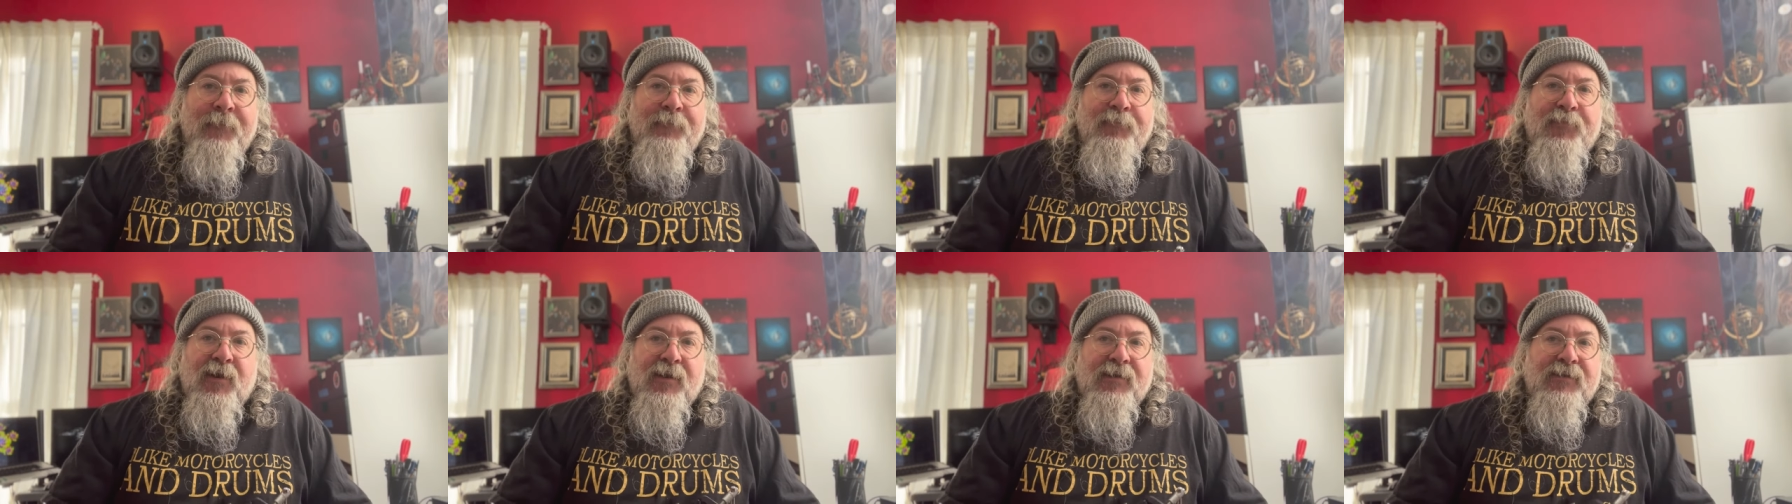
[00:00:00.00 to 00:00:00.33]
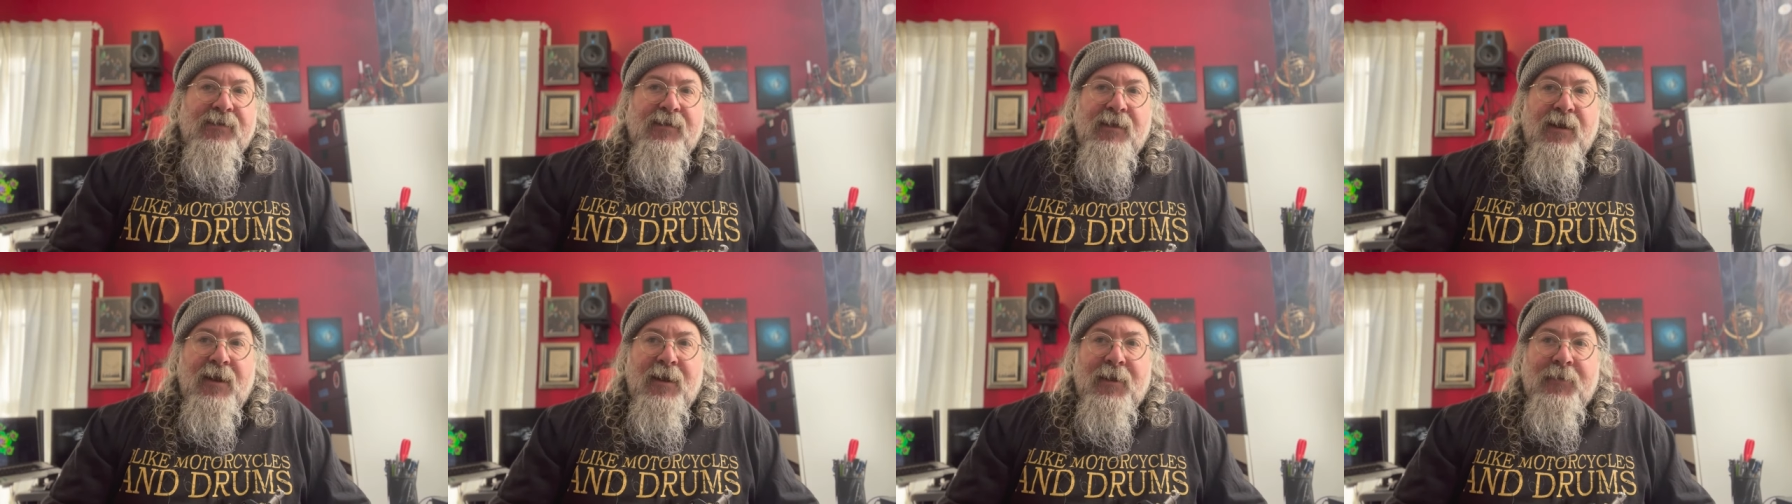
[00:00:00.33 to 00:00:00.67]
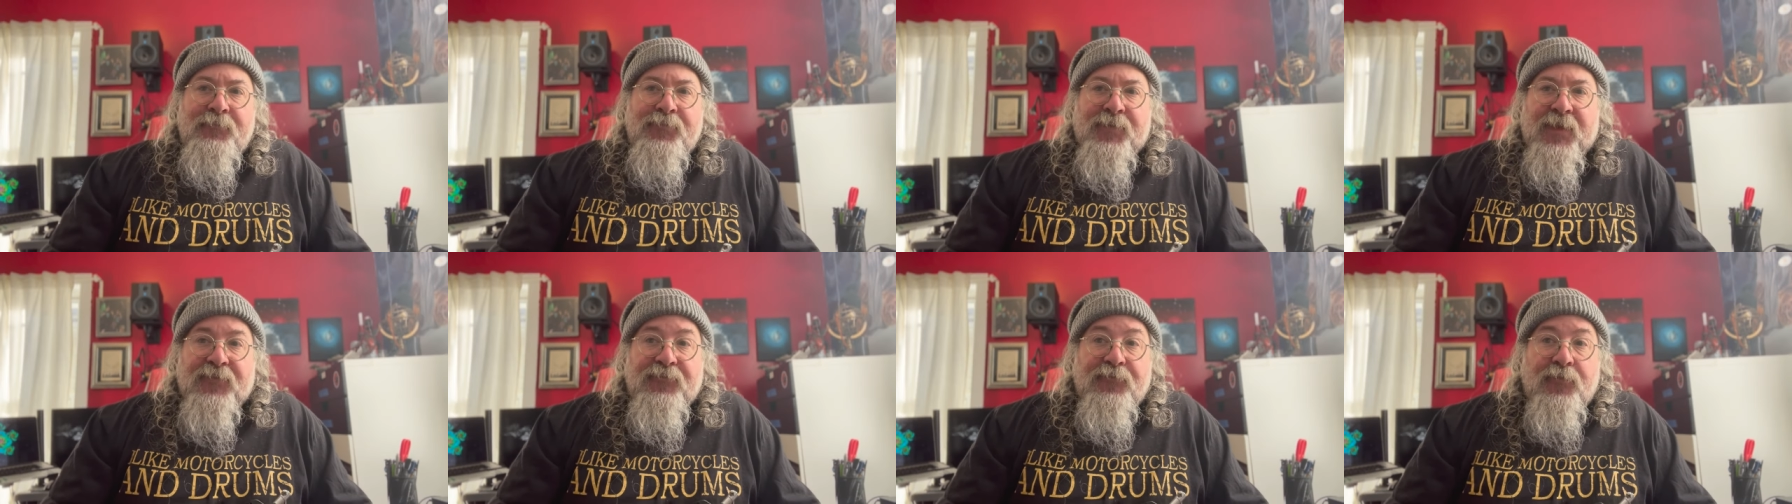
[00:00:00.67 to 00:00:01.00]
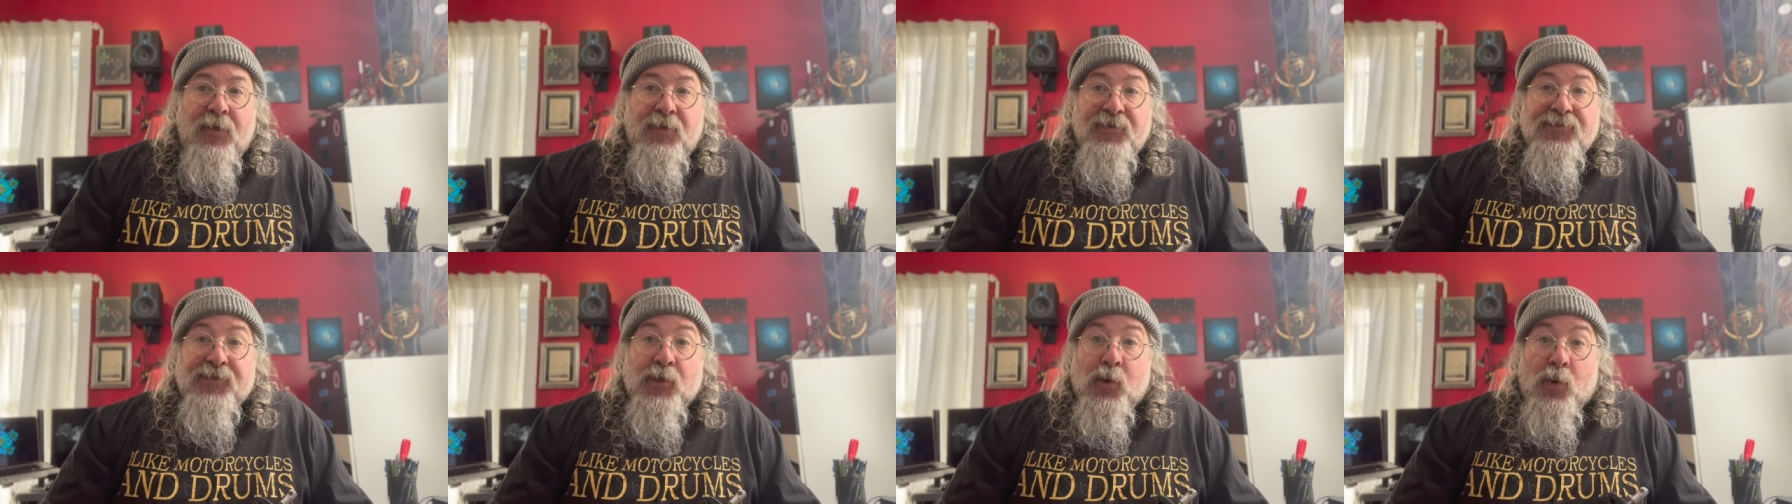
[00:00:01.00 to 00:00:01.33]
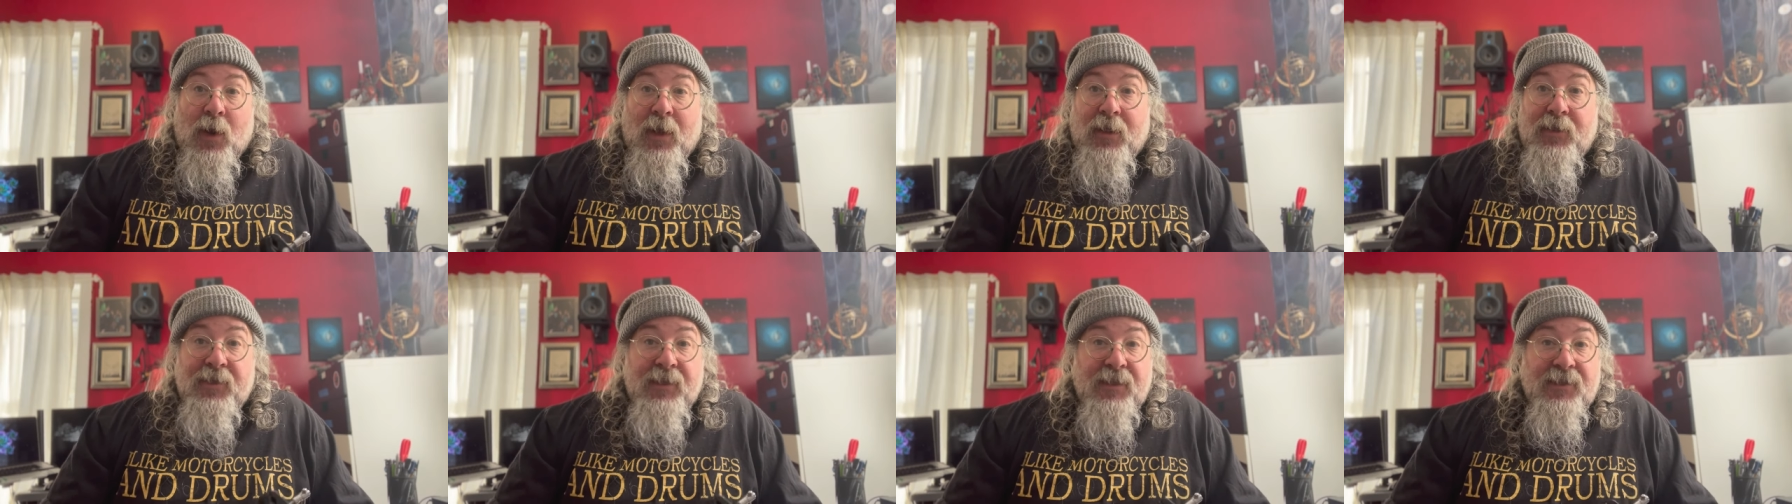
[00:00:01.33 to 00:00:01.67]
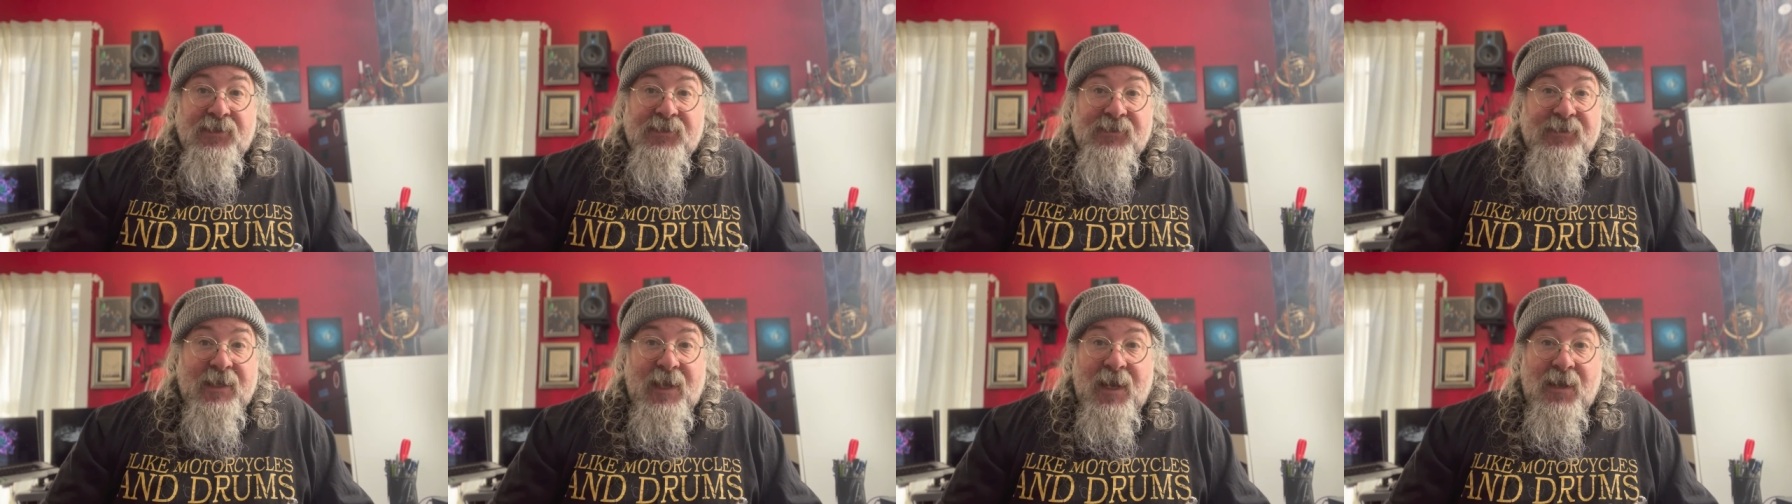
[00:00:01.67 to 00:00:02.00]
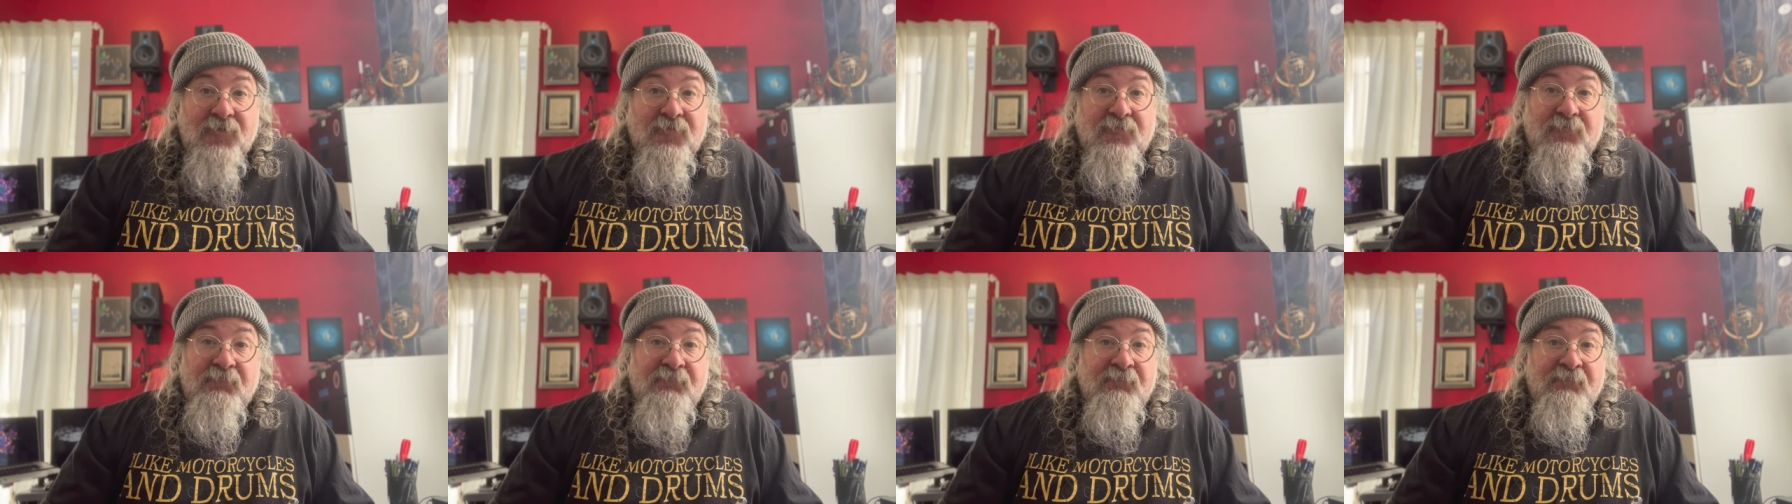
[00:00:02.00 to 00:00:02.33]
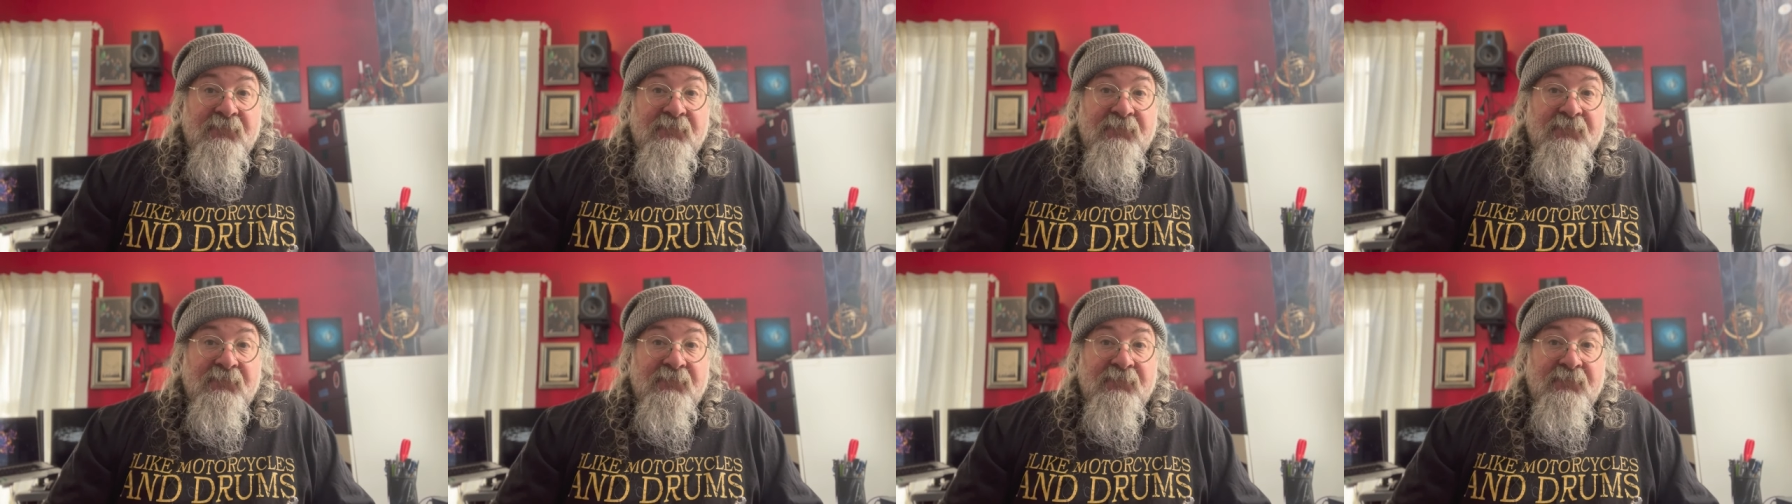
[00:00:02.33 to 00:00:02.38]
but uh, as far as the quality of the sound,